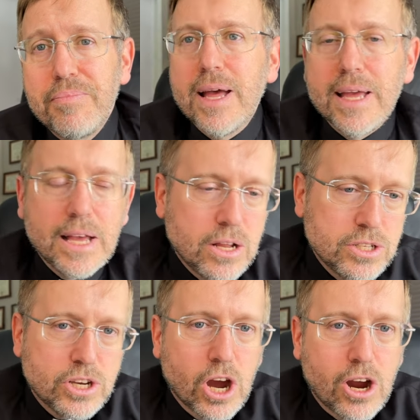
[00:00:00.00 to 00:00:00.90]

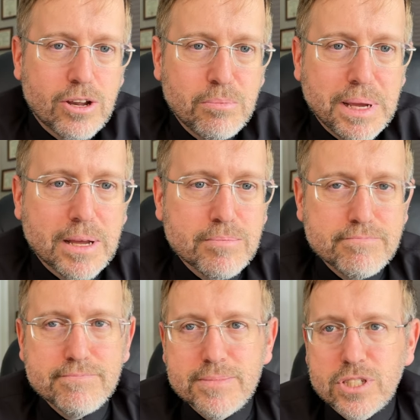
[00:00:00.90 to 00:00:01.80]
Hildegard of
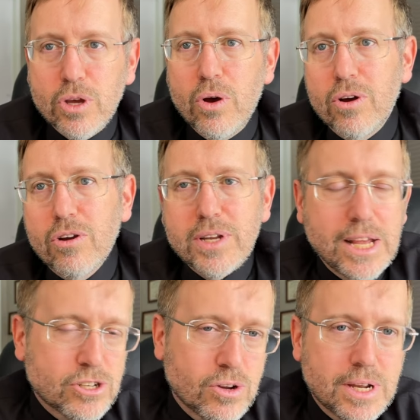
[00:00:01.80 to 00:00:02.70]
Bingen. So her
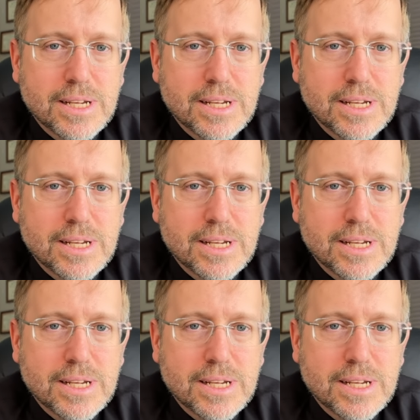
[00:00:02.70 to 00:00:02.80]
dates are